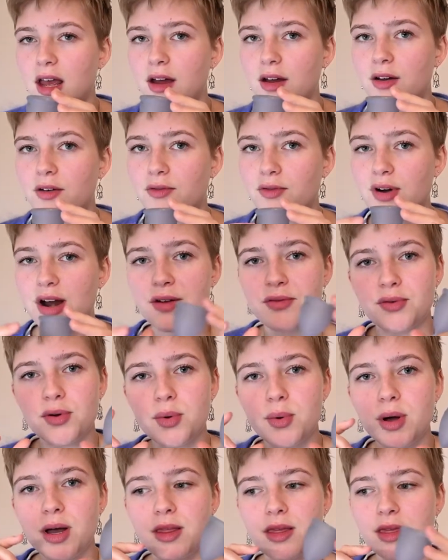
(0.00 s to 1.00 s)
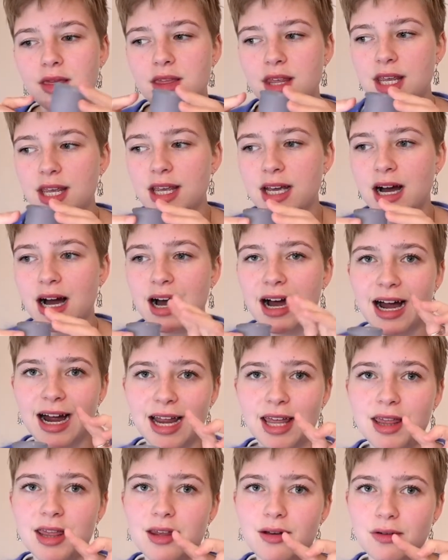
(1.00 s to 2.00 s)
For everyone, the
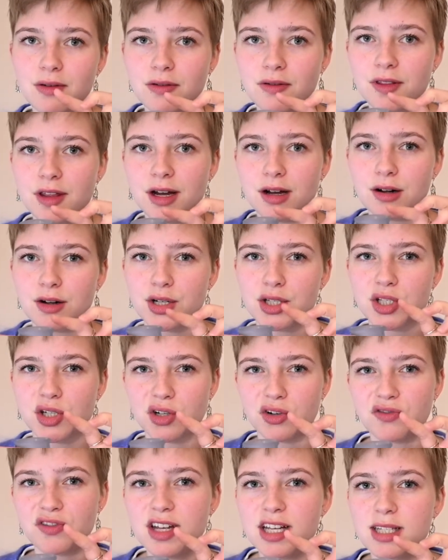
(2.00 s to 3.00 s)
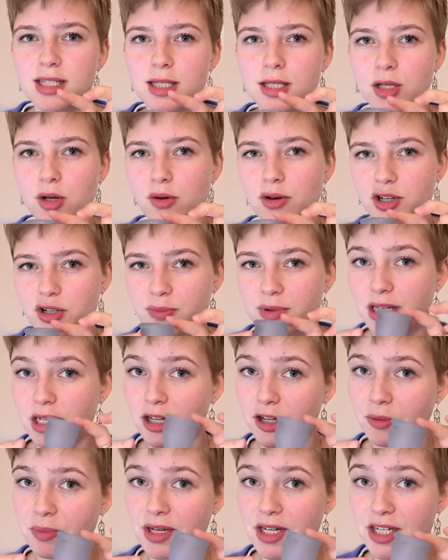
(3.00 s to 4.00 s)
height of their cervix is going to be a
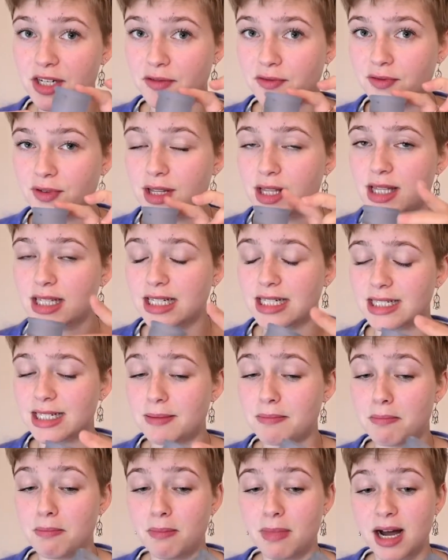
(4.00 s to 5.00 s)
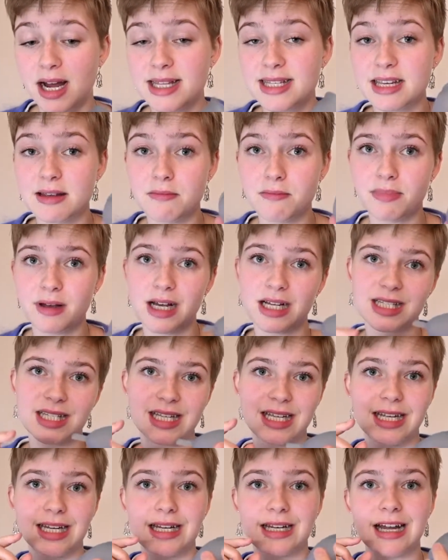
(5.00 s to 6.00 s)
little bit different, and that might impact
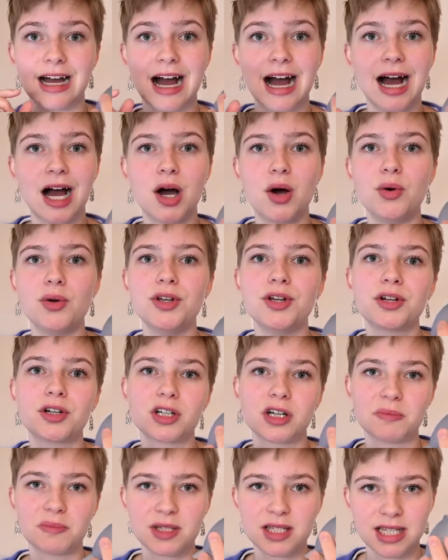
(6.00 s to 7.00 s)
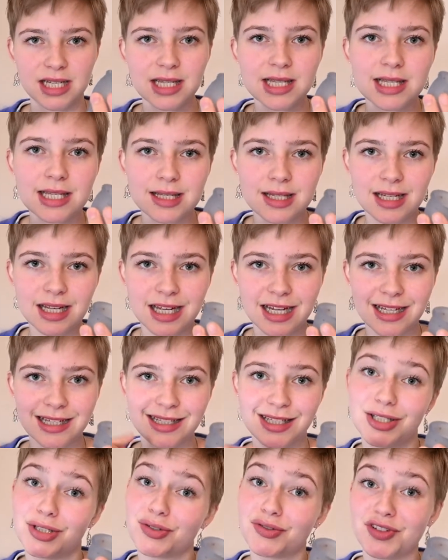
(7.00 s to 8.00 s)
in how your cup sits in
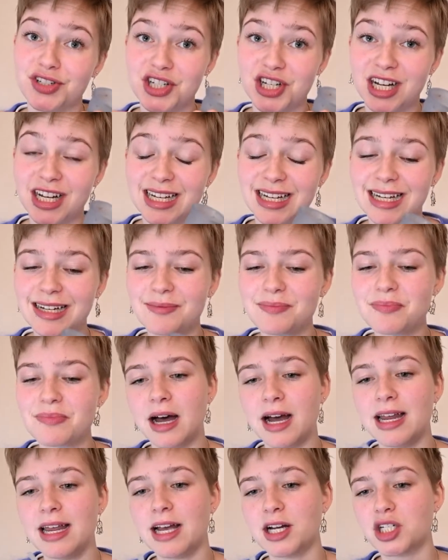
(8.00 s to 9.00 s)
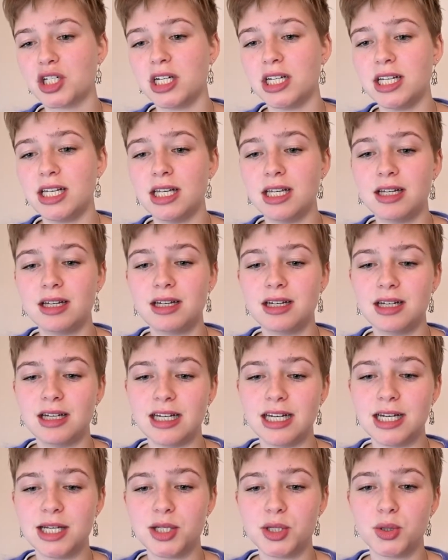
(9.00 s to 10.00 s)
your vagina. I actually
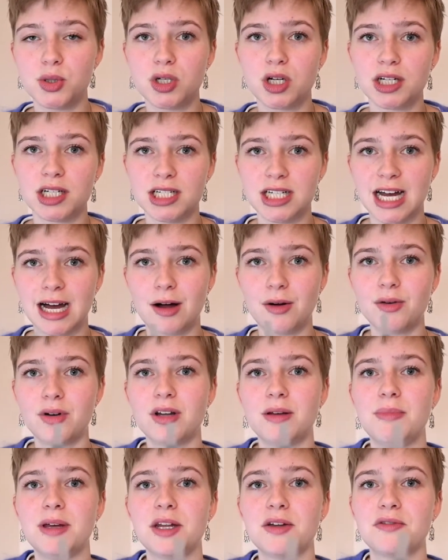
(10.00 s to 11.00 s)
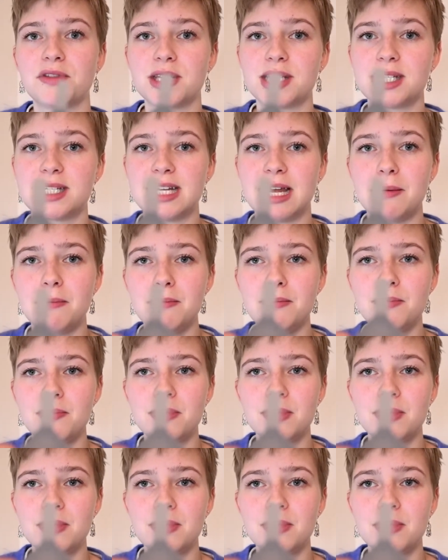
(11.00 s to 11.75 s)
needed to cut down a bit of the stem